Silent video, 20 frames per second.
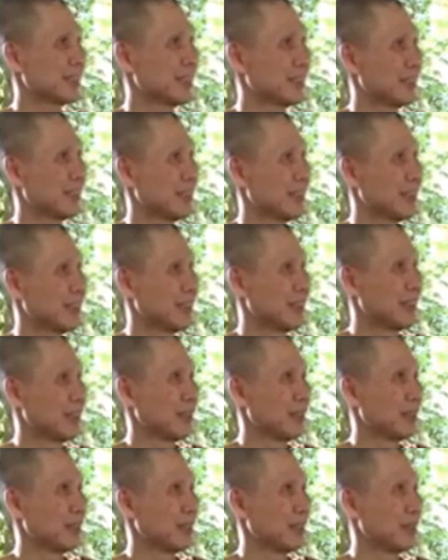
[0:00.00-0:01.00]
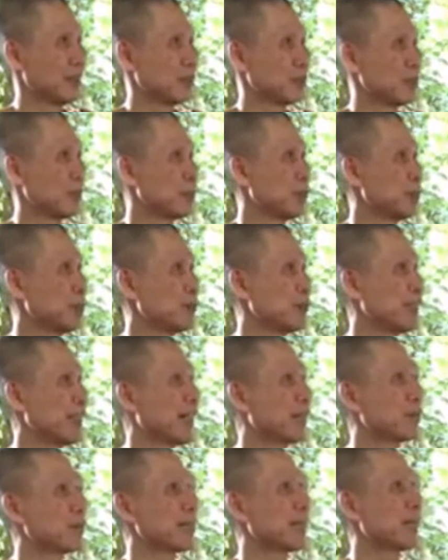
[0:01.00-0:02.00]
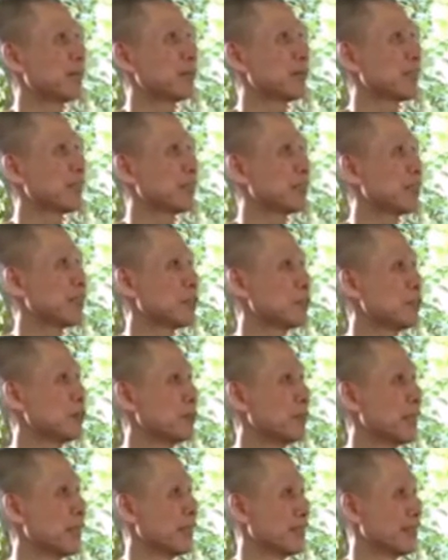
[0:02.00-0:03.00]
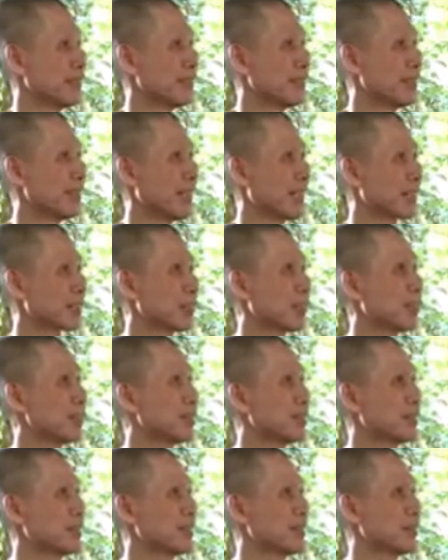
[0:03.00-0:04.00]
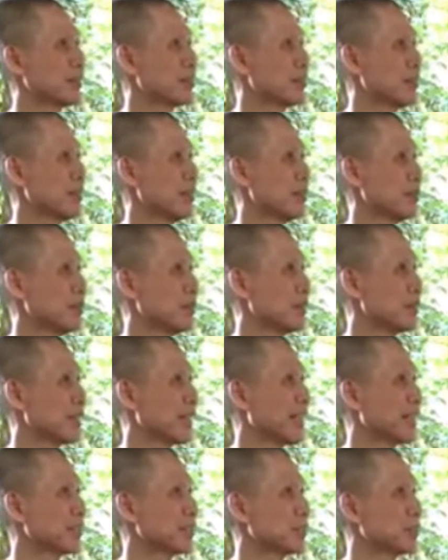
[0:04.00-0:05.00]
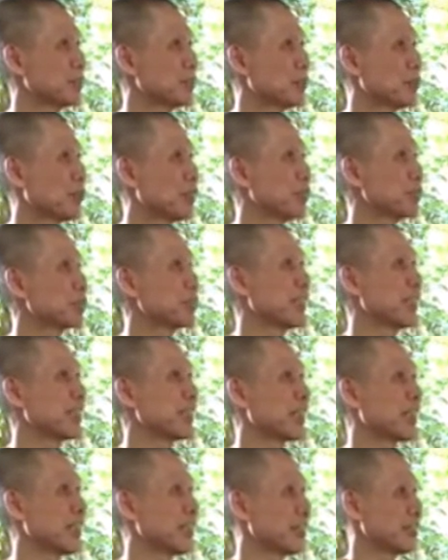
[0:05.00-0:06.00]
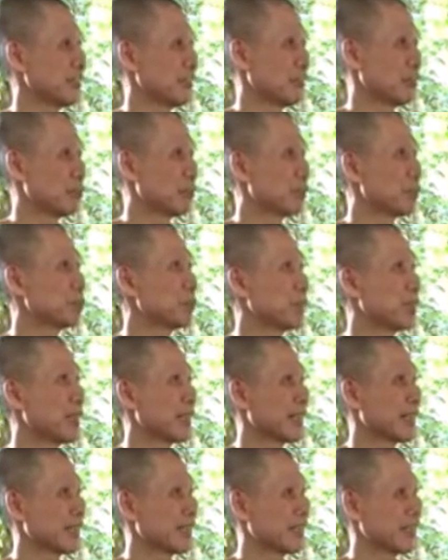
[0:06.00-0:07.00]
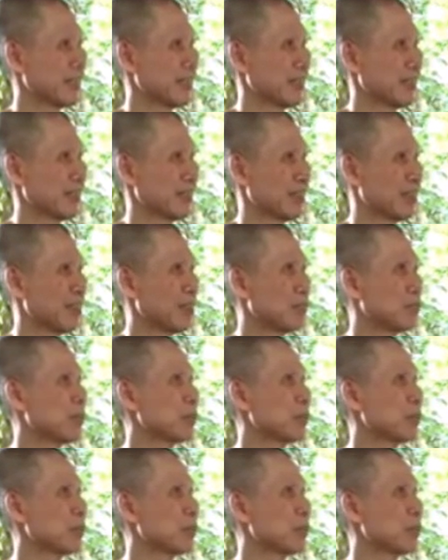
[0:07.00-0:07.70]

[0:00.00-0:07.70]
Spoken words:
But when we have like, we cannot remain acknowledging. We start to want to engage in what we like or what we dislike.